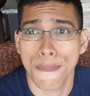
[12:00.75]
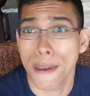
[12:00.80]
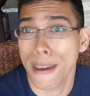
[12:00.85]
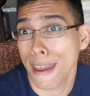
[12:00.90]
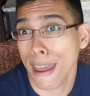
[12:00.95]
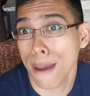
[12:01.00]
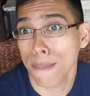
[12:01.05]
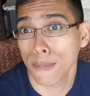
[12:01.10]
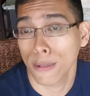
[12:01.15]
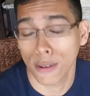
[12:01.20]
they
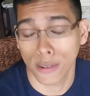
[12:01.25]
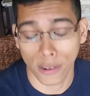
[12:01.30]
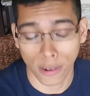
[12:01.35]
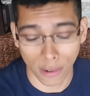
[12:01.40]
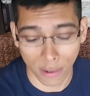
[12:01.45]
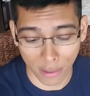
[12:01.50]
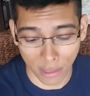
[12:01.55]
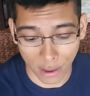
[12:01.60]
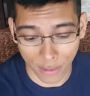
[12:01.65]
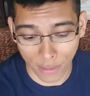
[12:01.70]
kept because they
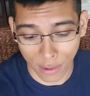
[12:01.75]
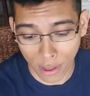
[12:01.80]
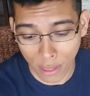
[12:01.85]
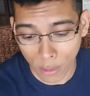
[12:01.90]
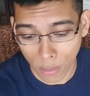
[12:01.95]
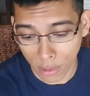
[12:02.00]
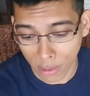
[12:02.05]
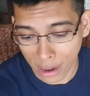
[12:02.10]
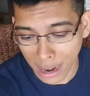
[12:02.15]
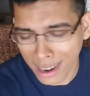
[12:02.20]
couldn't think of
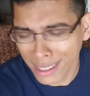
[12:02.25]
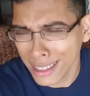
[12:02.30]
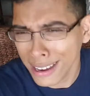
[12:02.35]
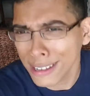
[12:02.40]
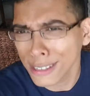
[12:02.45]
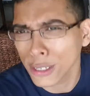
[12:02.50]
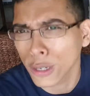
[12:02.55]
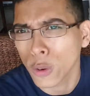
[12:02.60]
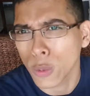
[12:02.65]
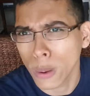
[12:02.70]
another one, and I think
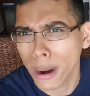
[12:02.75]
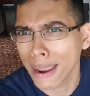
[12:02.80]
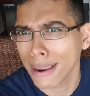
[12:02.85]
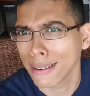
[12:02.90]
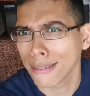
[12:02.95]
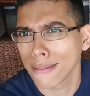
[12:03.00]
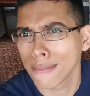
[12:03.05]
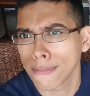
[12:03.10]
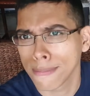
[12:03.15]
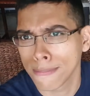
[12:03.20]
it's a great
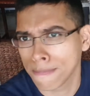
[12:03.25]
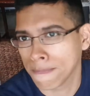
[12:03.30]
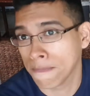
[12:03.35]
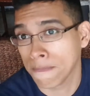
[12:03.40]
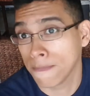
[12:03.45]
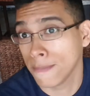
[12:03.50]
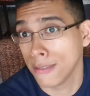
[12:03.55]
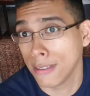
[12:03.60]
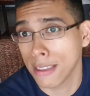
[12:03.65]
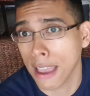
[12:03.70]

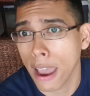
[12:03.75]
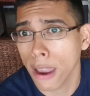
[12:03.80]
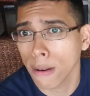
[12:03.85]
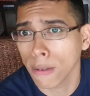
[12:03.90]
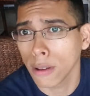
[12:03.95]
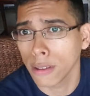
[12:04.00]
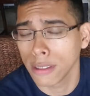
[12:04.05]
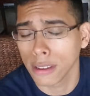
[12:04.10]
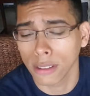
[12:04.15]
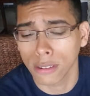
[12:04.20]

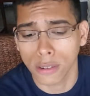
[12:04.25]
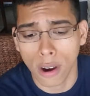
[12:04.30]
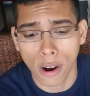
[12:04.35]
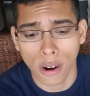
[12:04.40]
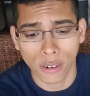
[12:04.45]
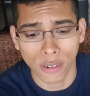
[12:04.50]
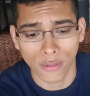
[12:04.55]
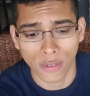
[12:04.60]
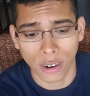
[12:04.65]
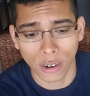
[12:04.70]
title. I think the
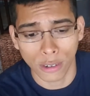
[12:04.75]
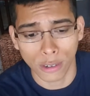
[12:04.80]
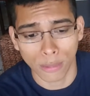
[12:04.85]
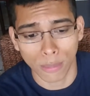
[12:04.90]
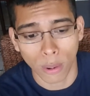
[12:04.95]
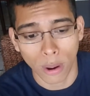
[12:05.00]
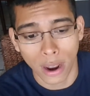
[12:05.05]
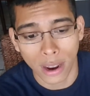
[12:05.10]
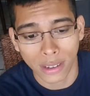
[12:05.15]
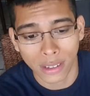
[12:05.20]
song is very
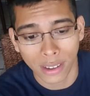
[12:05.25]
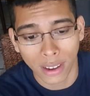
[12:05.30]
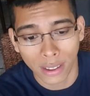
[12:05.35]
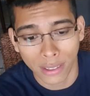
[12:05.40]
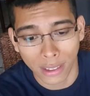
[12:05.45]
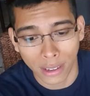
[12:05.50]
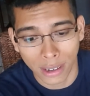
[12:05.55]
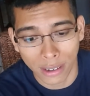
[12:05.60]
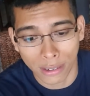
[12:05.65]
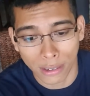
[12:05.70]
surprising. I
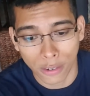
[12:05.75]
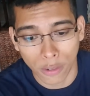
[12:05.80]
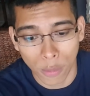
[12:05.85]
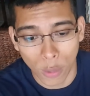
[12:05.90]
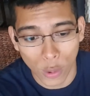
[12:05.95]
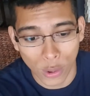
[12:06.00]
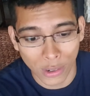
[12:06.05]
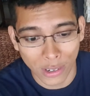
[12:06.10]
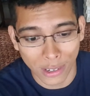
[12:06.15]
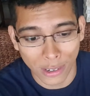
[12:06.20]
think Steve
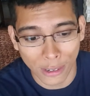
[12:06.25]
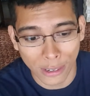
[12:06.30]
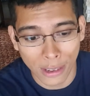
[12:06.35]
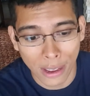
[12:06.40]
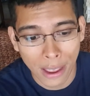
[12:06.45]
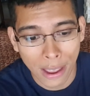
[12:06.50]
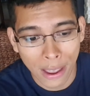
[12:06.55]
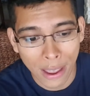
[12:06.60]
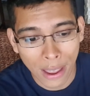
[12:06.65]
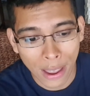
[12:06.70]
Morse was
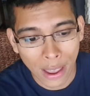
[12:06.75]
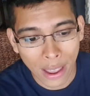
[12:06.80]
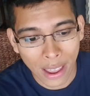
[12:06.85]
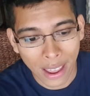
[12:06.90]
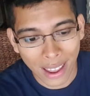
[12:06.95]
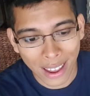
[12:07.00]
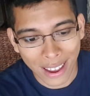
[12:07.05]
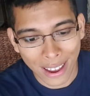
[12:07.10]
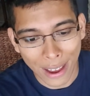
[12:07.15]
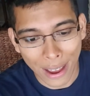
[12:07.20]

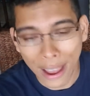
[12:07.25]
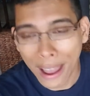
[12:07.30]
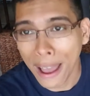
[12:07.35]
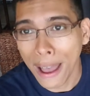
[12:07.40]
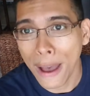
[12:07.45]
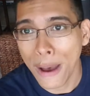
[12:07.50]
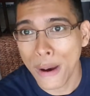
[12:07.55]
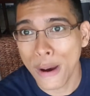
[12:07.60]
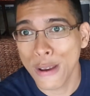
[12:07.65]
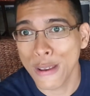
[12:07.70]

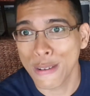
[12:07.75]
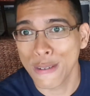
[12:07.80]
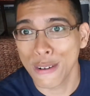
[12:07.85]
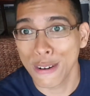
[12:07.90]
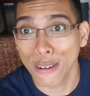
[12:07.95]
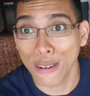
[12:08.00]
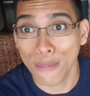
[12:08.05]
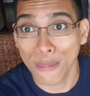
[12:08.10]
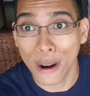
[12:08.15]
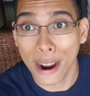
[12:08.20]

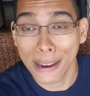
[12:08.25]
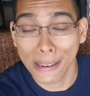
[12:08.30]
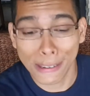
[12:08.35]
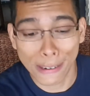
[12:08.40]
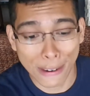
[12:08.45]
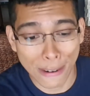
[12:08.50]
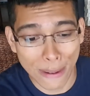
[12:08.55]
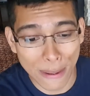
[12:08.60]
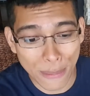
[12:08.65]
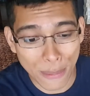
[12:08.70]
very surprising
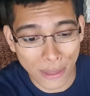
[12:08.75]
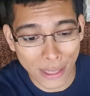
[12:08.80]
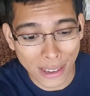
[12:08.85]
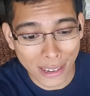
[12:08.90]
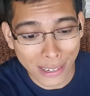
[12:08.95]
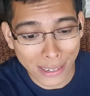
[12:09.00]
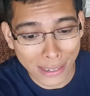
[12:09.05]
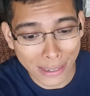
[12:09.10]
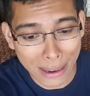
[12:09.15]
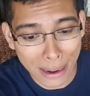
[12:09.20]
to come up with
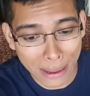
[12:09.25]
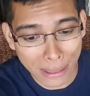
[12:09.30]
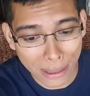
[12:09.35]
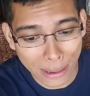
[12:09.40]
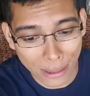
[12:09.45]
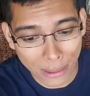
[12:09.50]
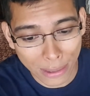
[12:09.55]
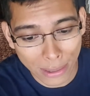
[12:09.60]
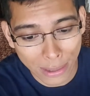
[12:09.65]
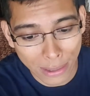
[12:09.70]
this, and I
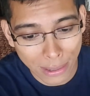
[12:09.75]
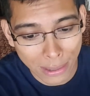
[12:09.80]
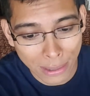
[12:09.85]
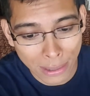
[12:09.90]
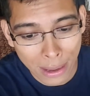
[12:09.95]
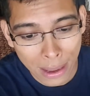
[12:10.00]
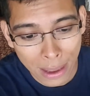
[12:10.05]
think it's